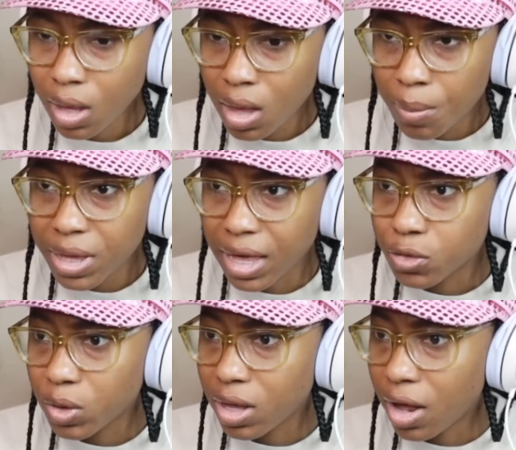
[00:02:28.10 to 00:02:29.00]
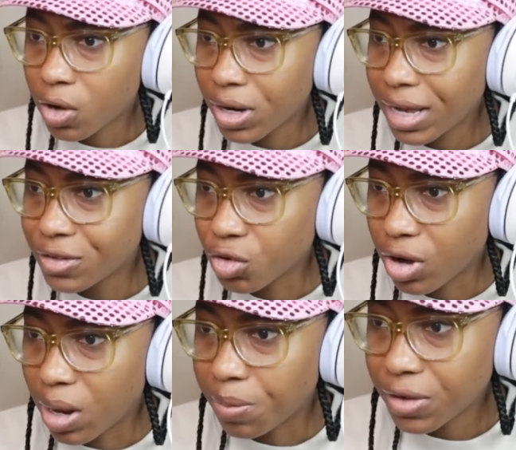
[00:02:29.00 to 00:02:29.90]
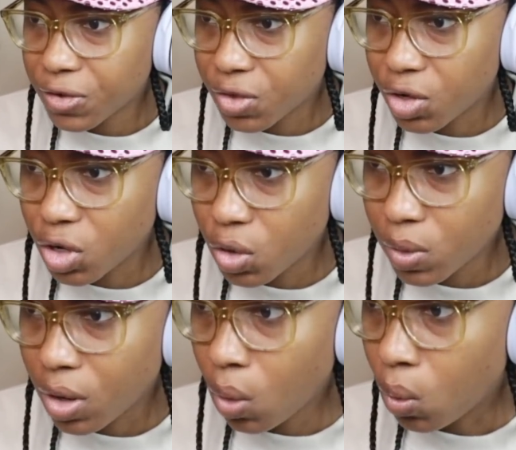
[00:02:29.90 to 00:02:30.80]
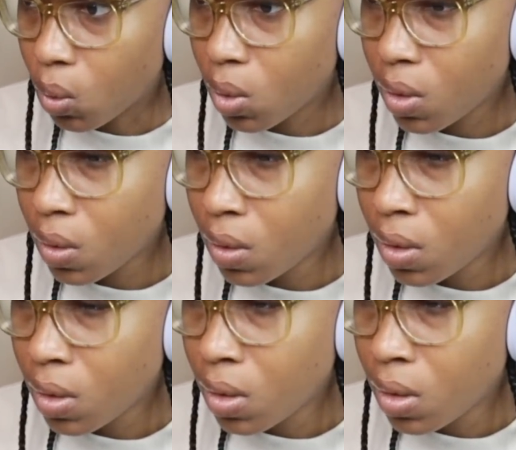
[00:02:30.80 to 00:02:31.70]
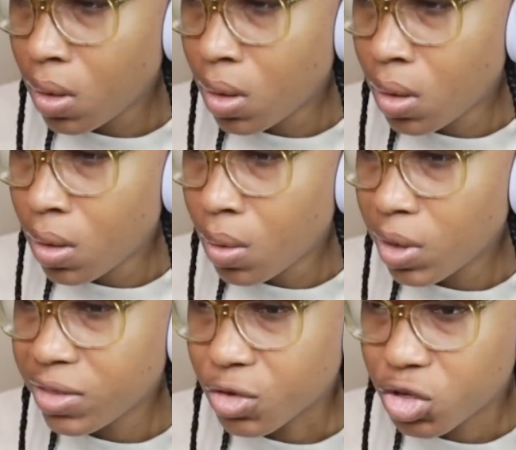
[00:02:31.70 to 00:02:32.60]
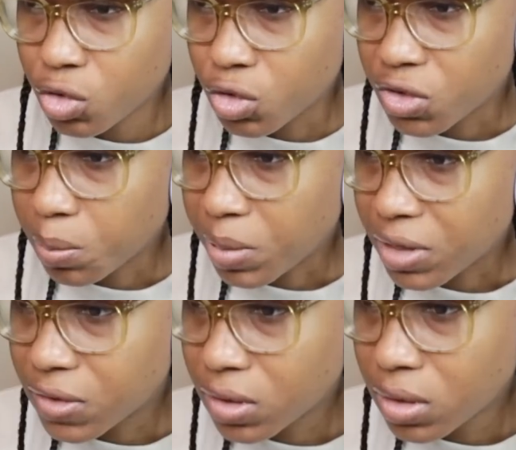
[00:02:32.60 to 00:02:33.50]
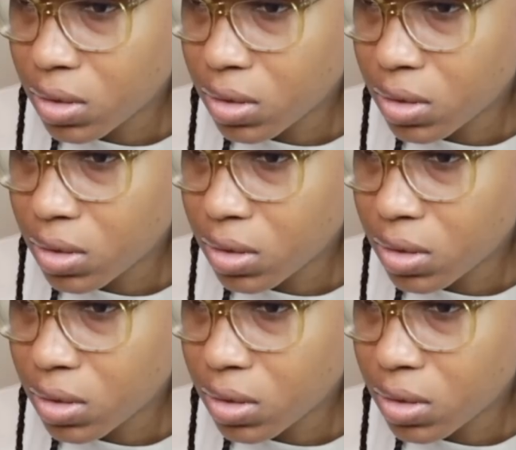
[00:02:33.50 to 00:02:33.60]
But yes, we got her Instagram. This is the new. Oh. Wait, there's two new snippets.